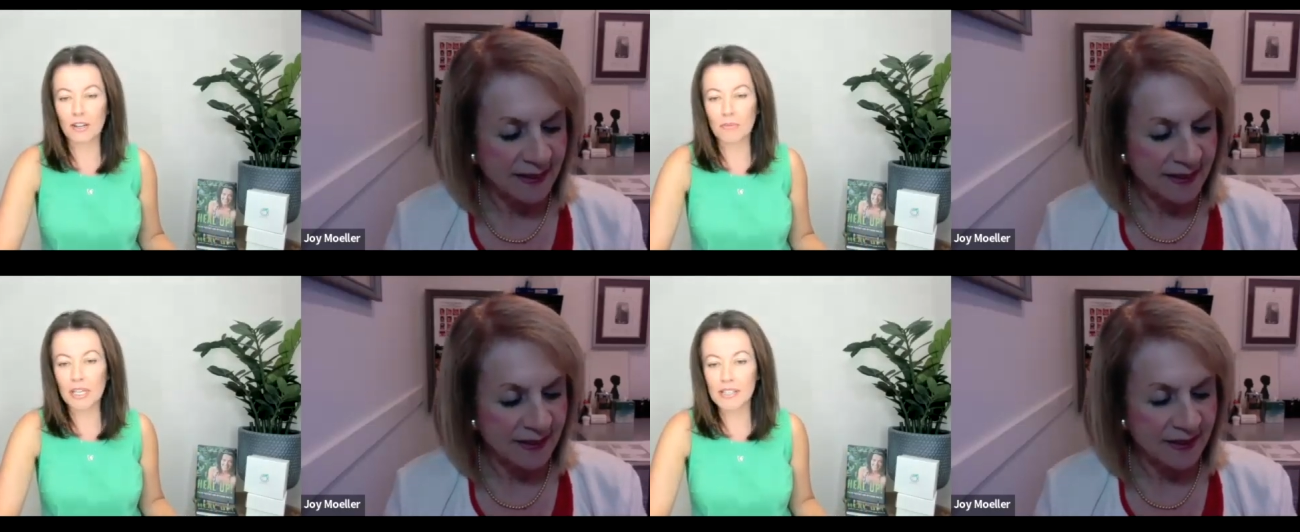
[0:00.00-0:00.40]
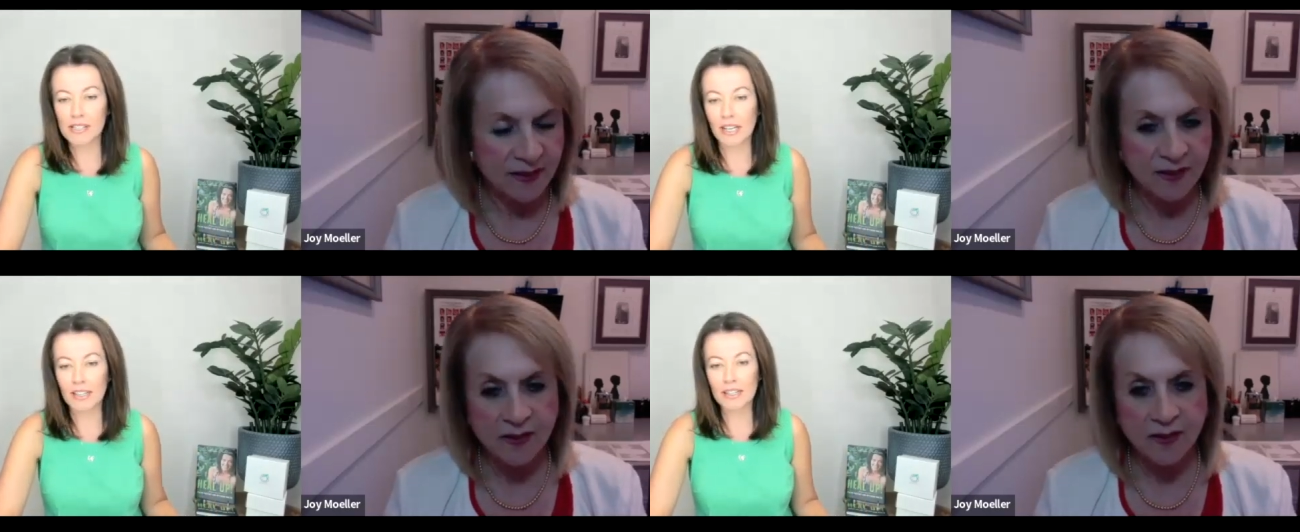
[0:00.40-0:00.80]
Speaker 1: you know,
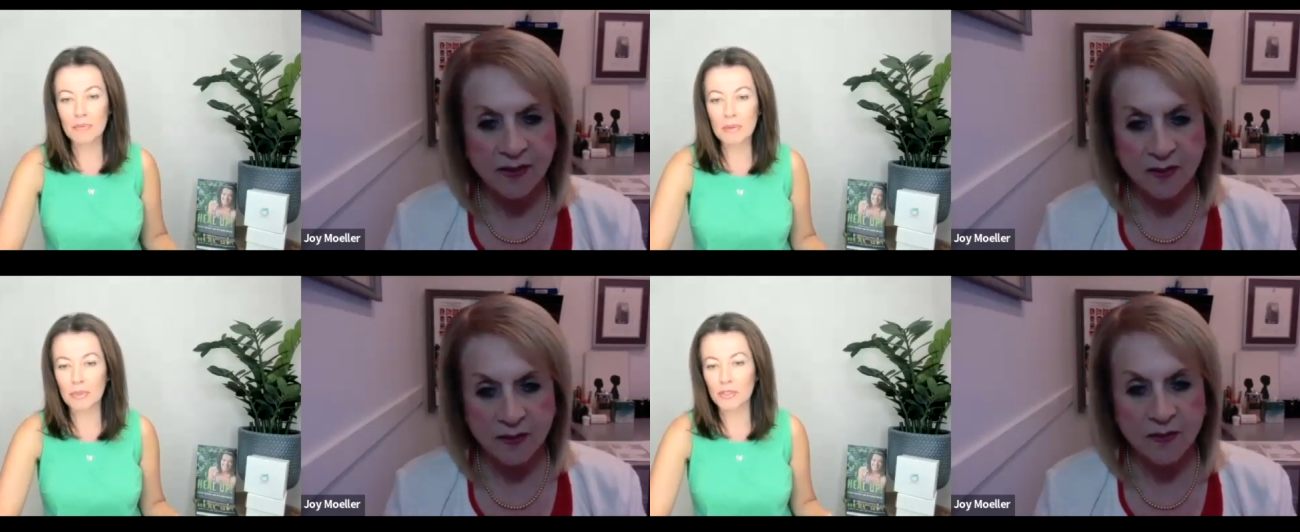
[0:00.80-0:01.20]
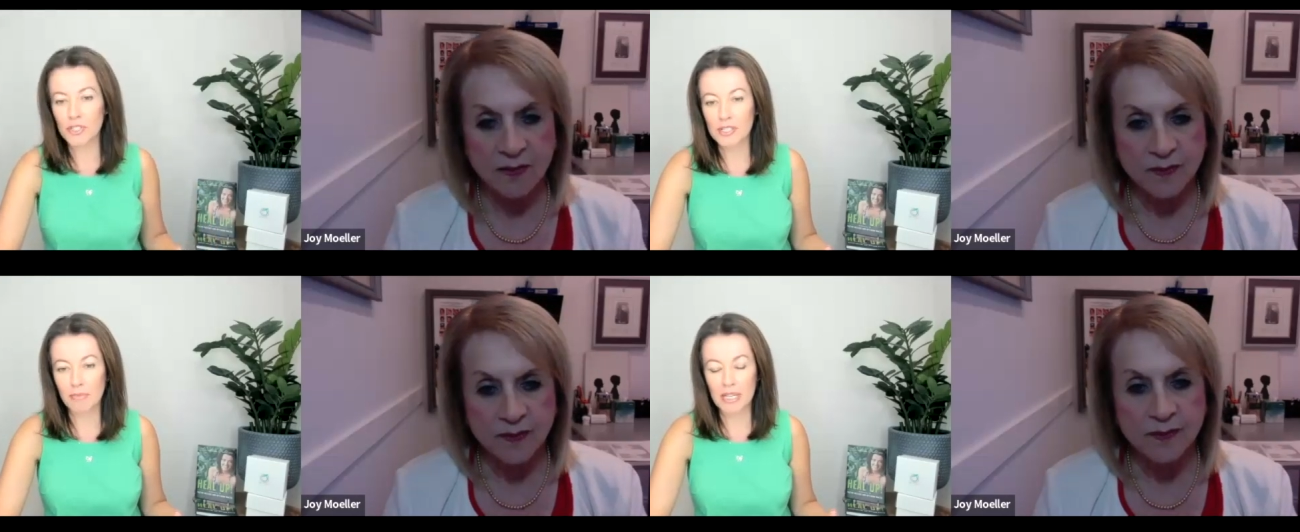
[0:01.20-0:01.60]
because a lot of people
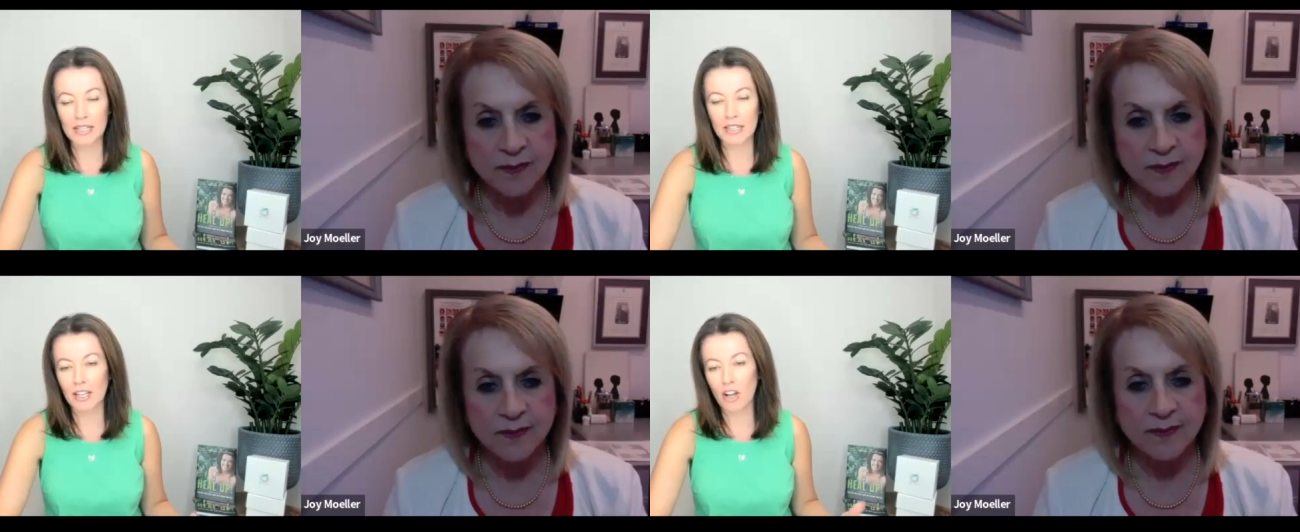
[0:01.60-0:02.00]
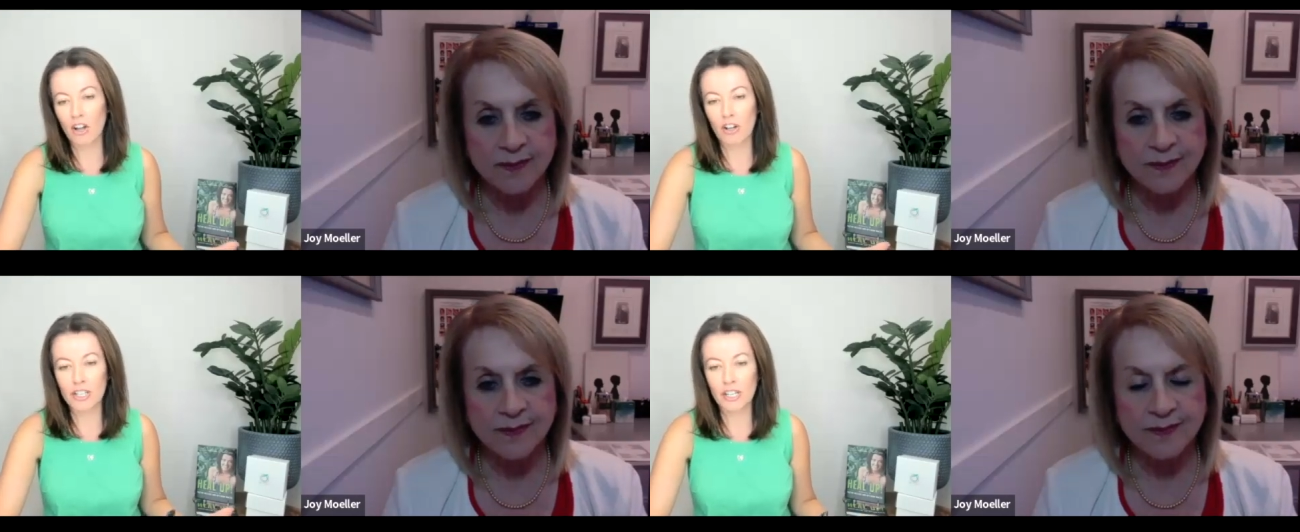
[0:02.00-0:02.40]
just basically,
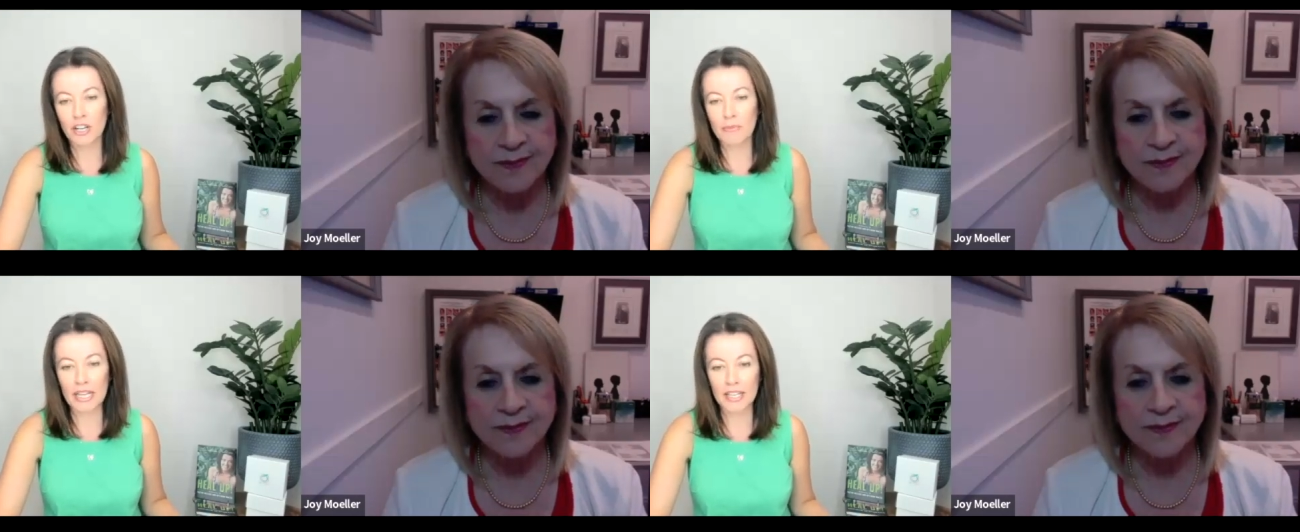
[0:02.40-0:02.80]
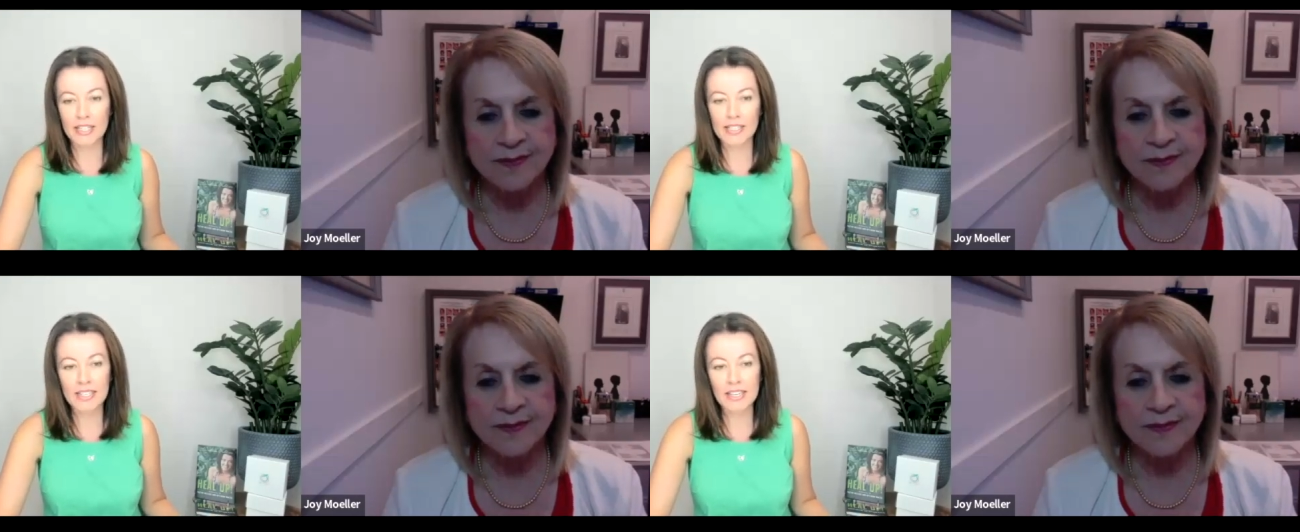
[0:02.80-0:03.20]
oh, you know, my
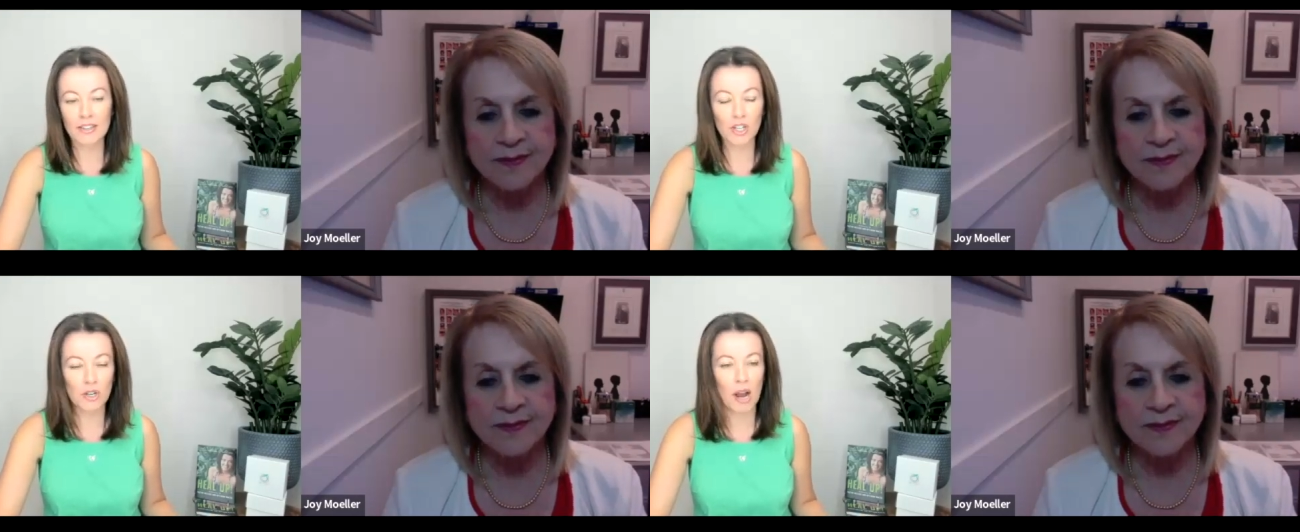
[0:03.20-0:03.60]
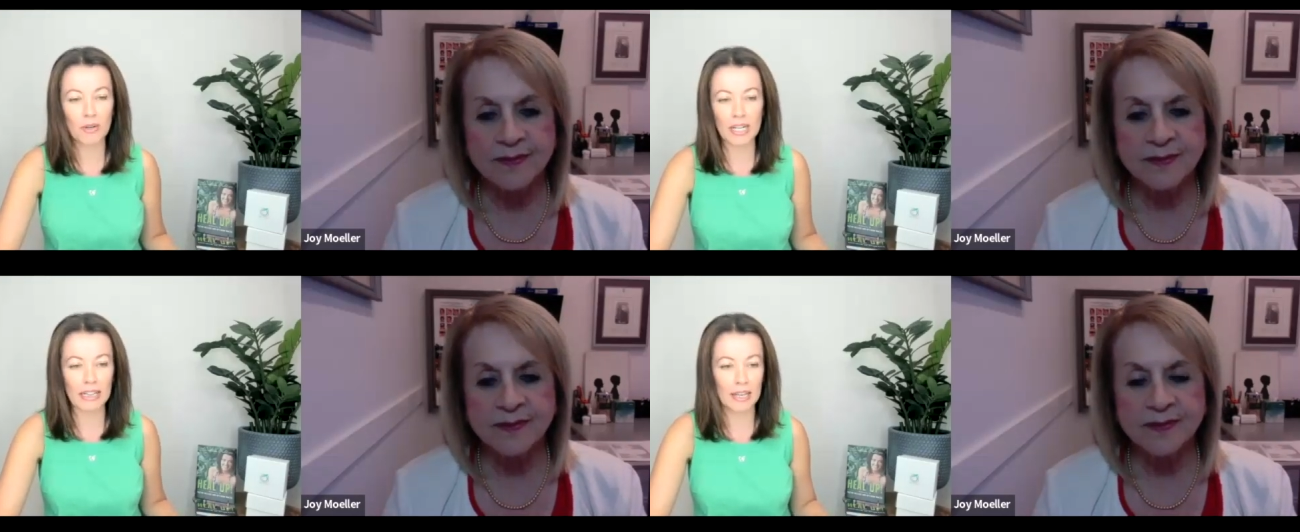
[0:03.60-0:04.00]
kids' teeth are
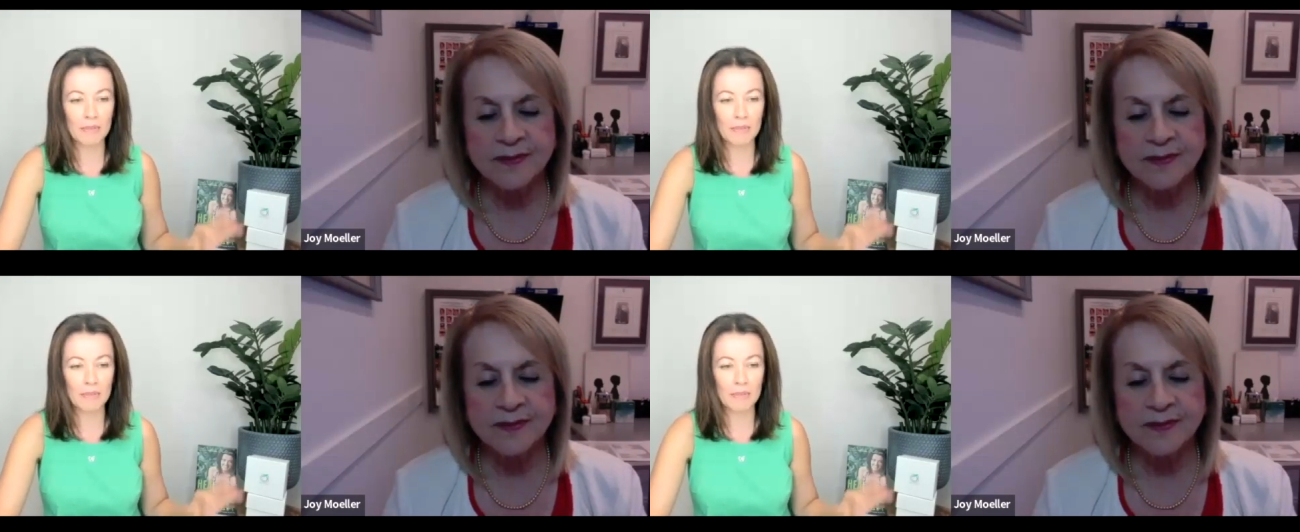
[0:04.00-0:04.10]
crowded.